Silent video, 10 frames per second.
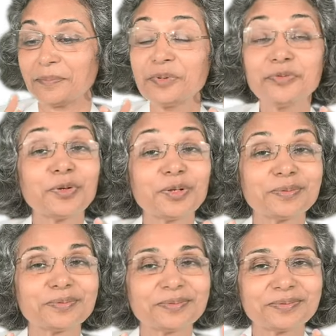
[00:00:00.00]

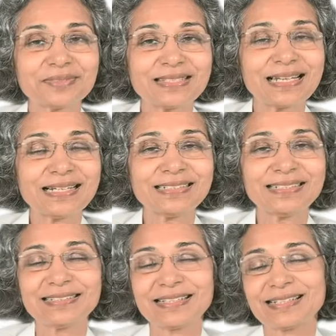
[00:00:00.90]
before
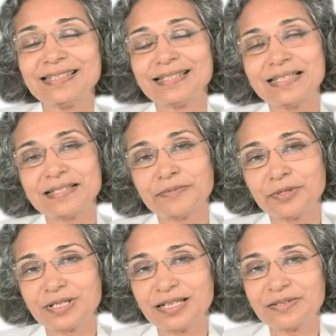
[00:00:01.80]
starting clinically
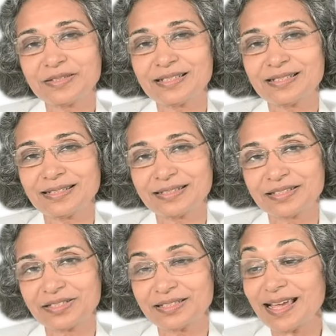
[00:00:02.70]
supported lifestyle
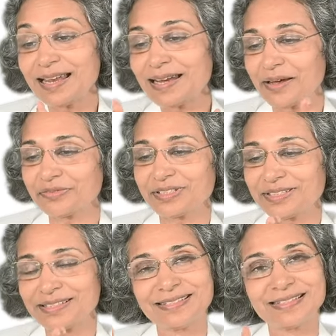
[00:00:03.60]
correction and after
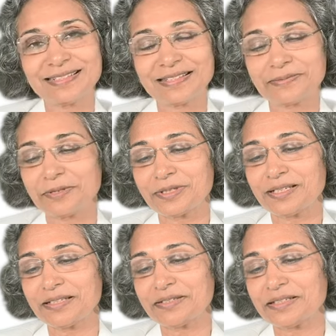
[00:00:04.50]
the clinically
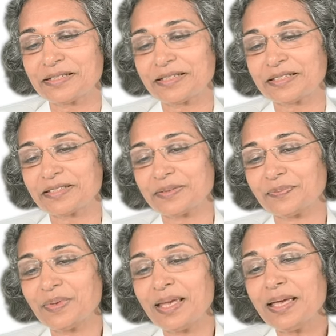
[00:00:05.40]
supported lifestyle correction.
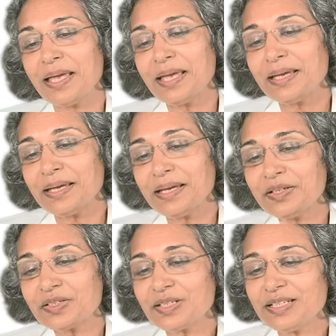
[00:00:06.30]

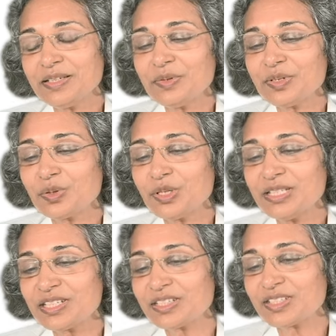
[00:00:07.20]
Initially he was on
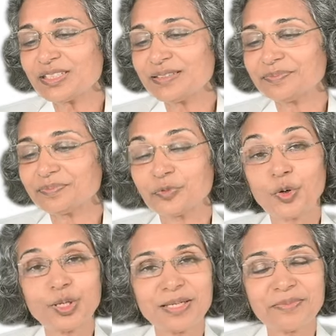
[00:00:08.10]
injection
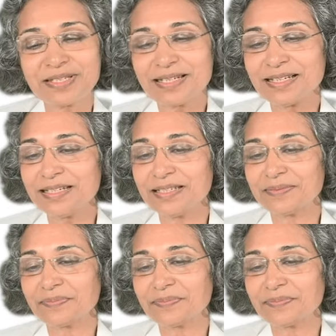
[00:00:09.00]
4 times daily